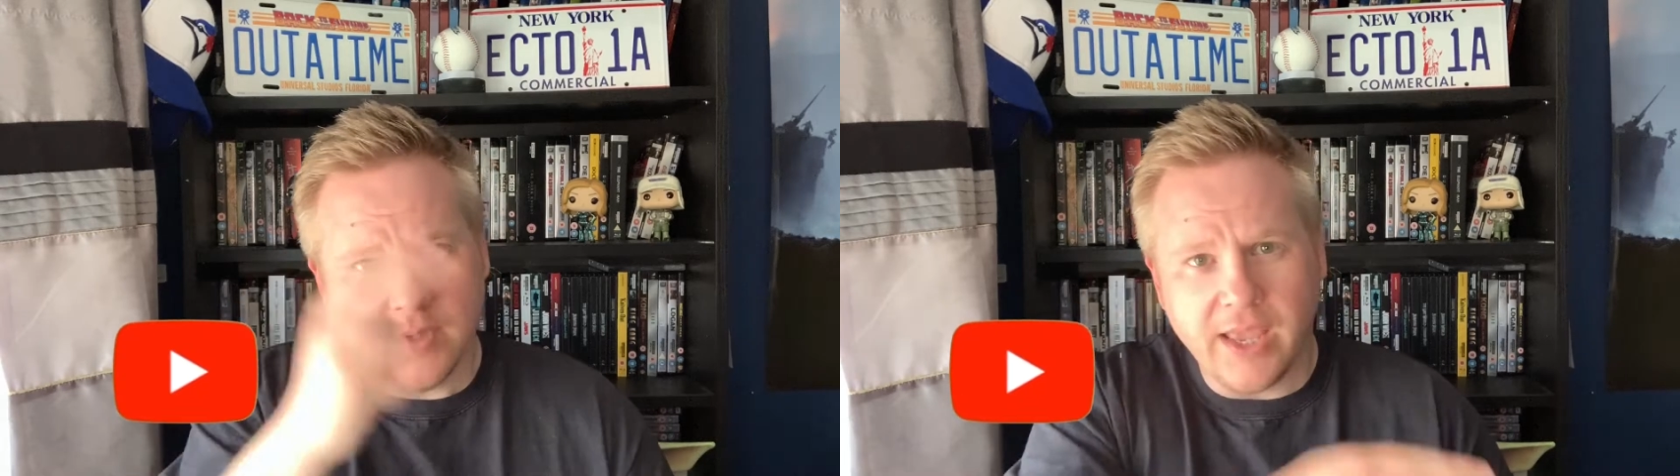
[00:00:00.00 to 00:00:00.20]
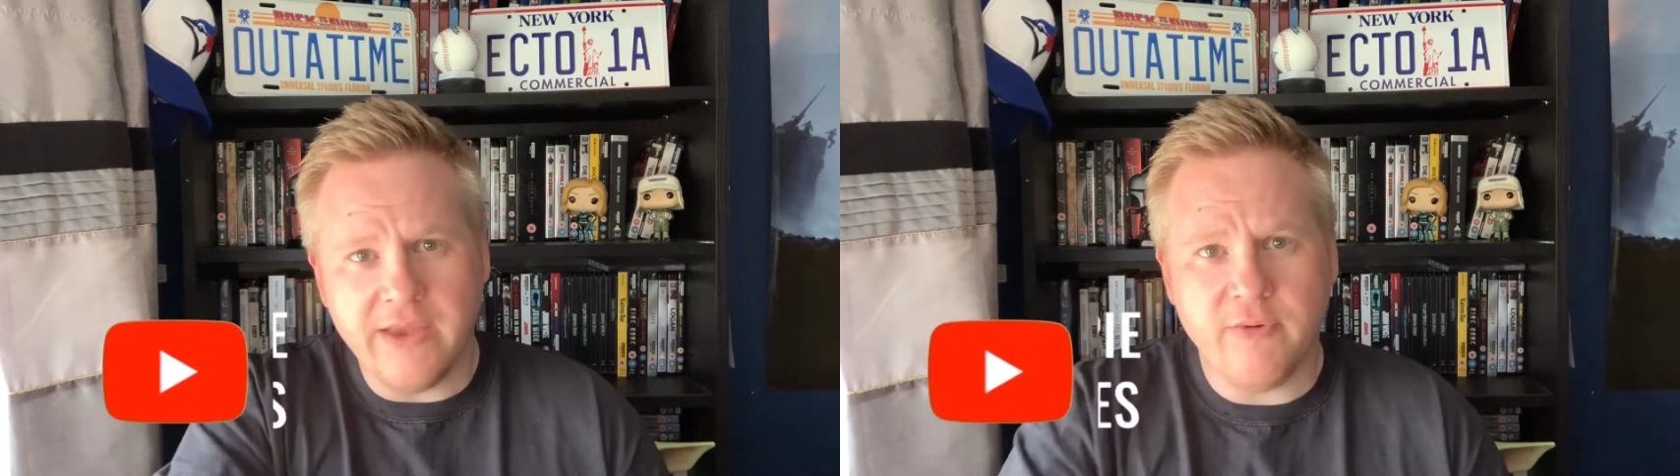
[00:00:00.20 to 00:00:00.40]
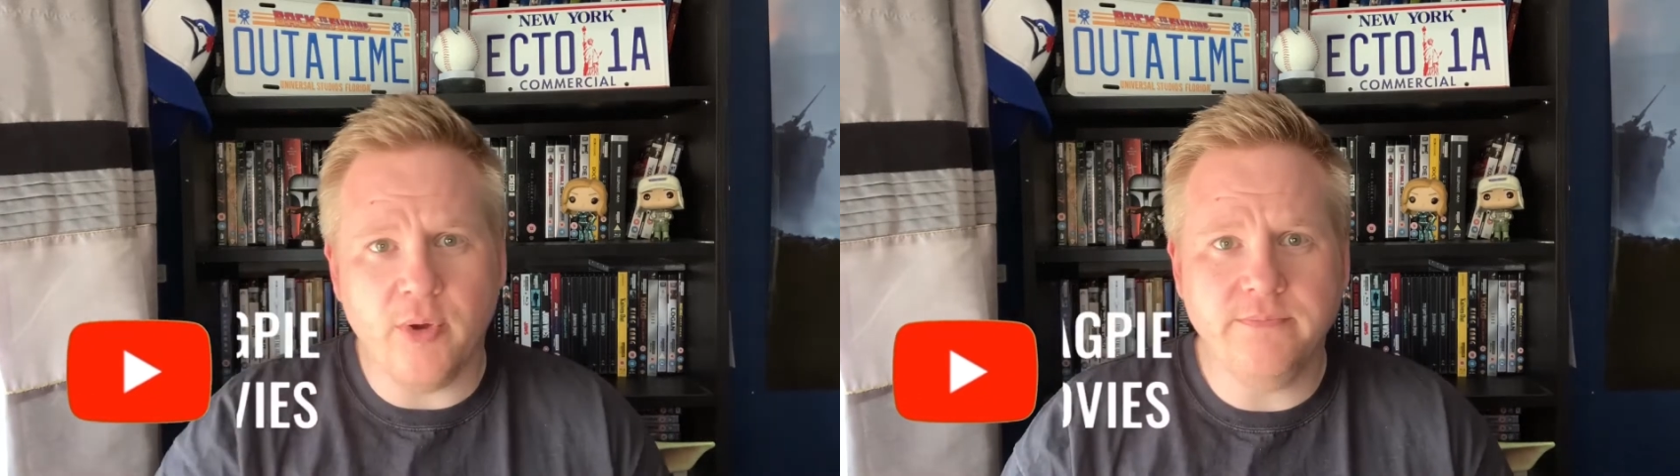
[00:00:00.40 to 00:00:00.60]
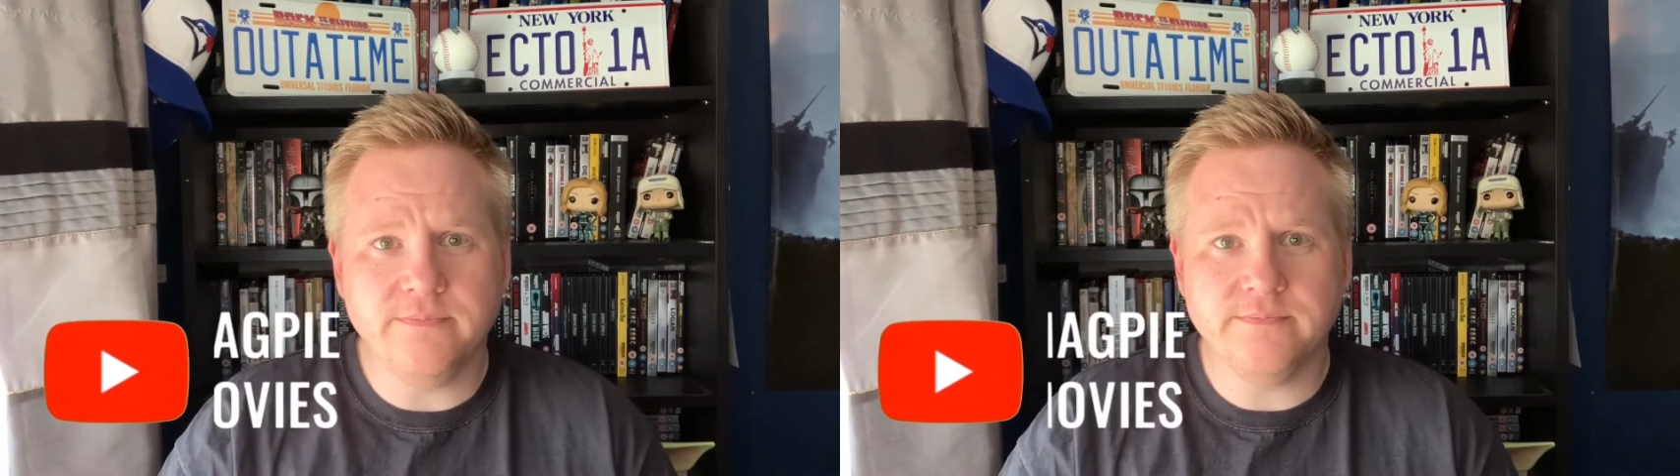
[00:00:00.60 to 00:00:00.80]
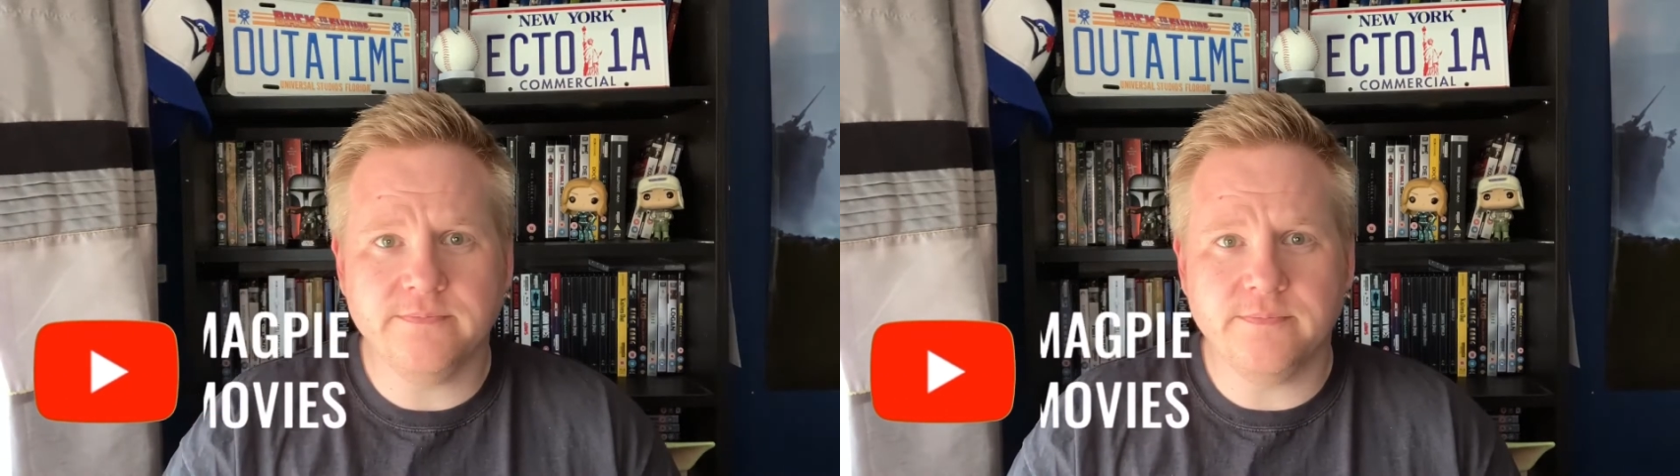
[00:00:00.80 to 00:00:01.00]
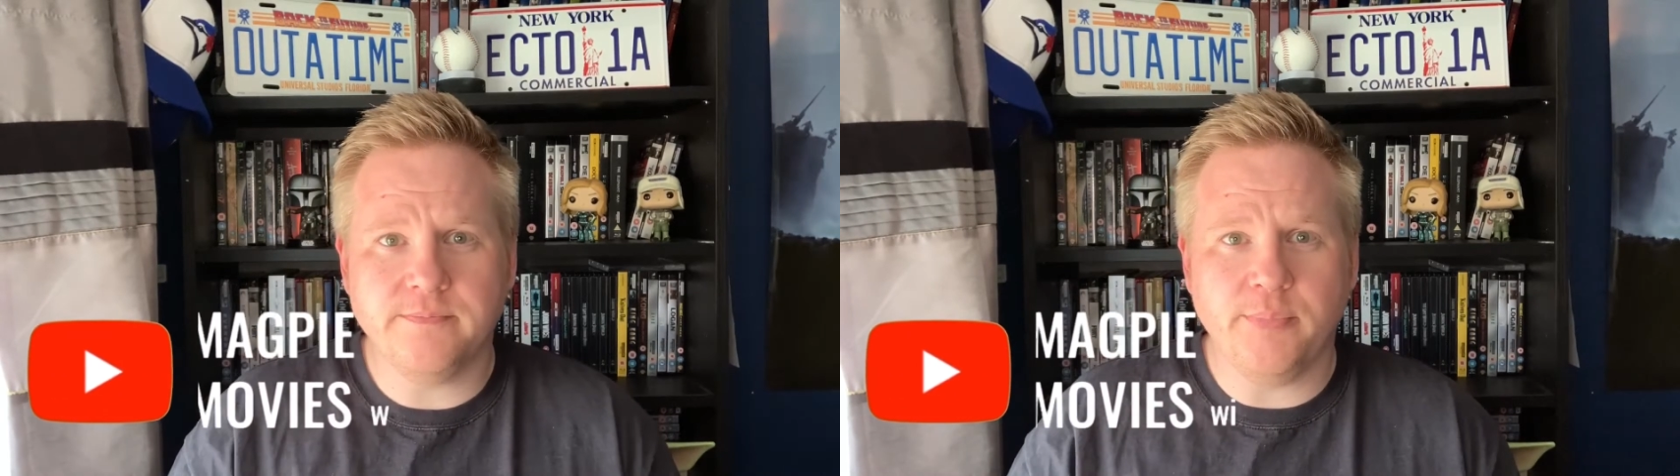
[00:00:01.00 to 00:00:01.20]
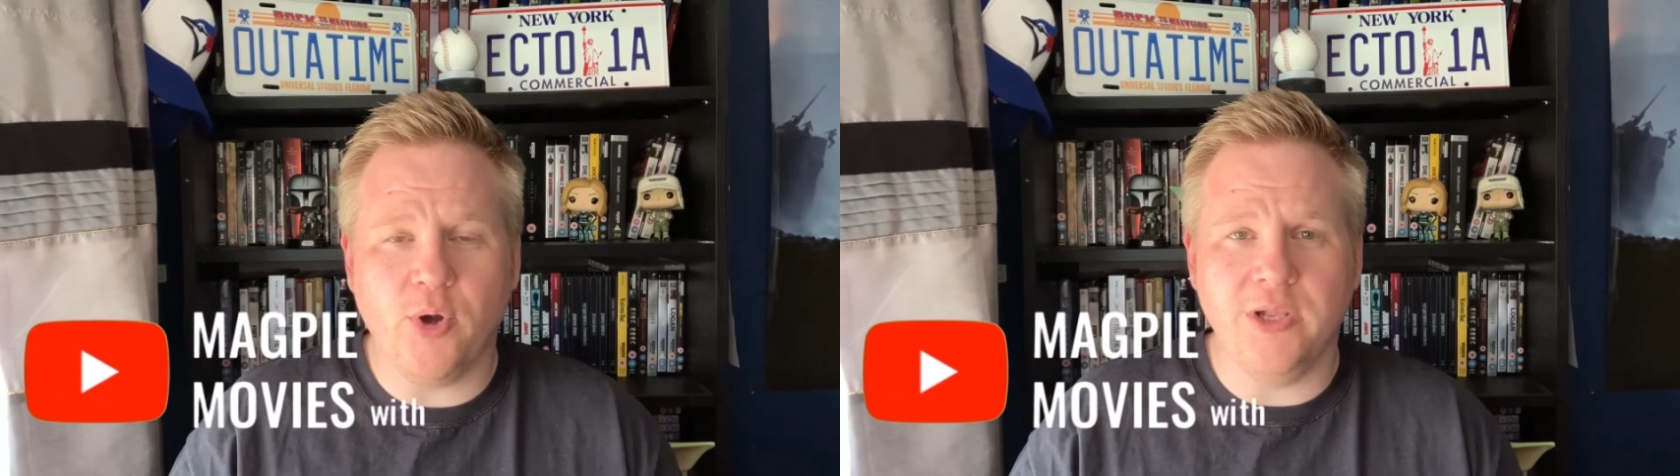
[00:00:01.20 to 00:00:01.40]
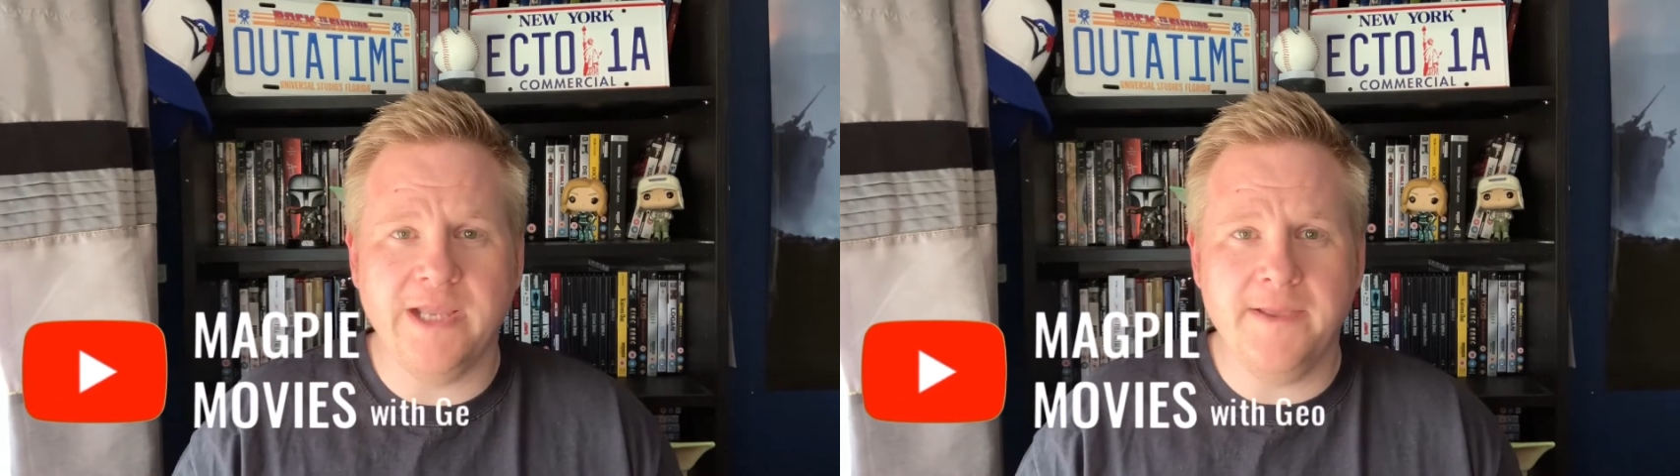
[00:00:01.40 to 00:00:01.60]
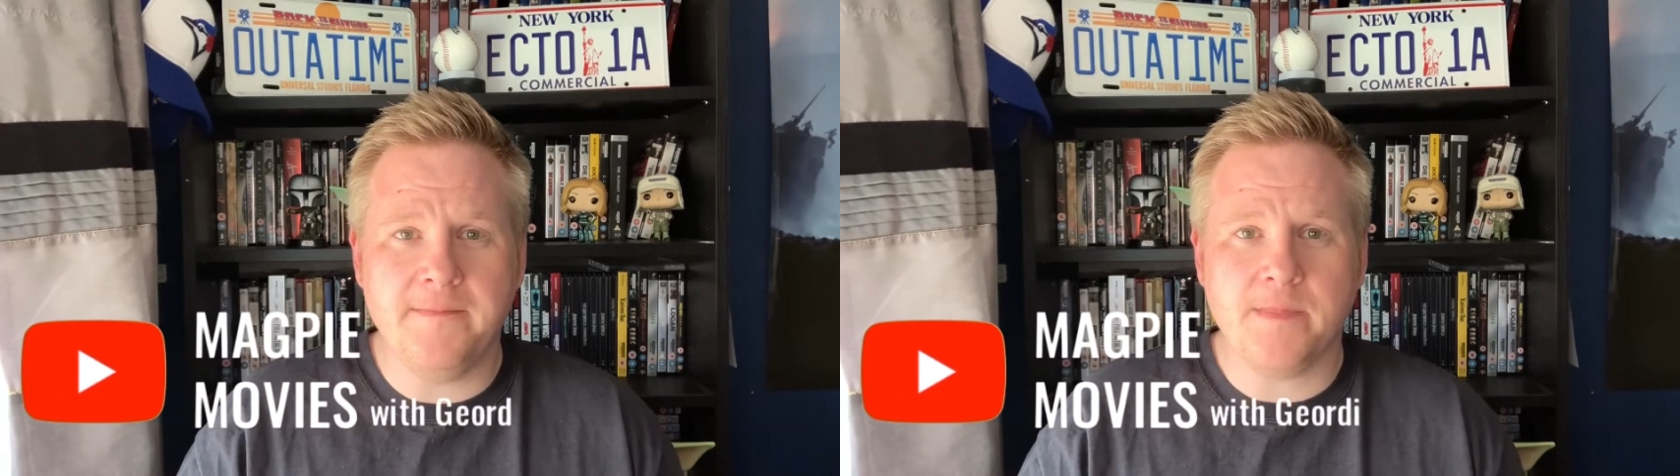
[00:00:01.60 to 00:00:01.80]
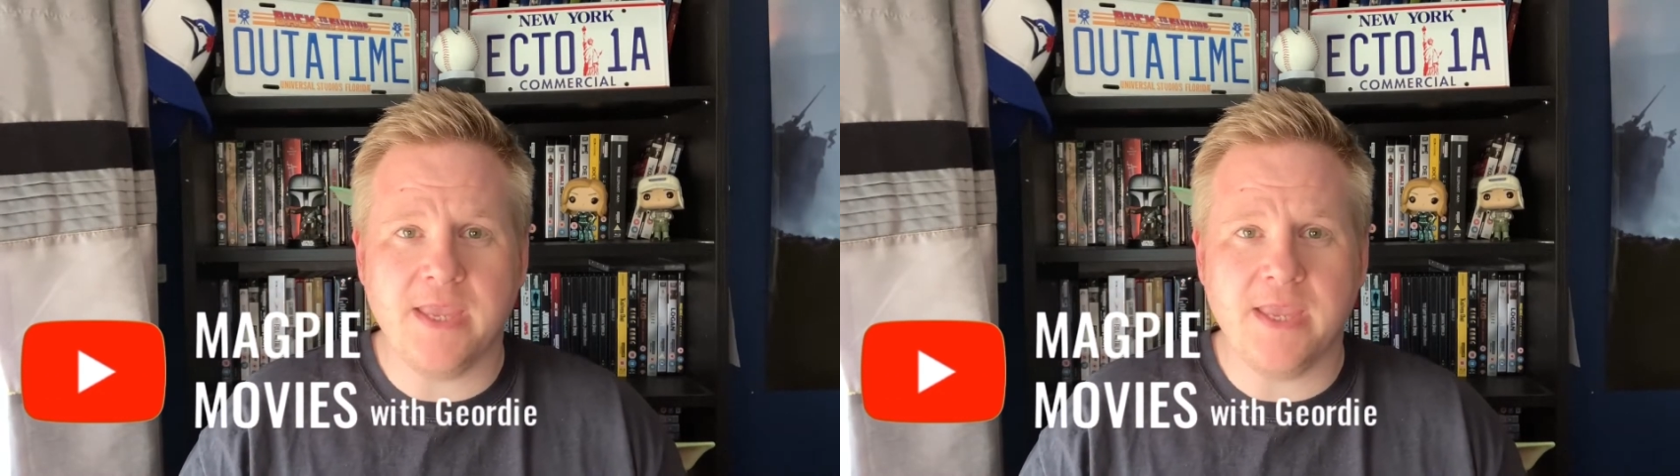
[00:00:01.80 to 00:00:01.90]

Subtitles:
Hey everyone, Paul here,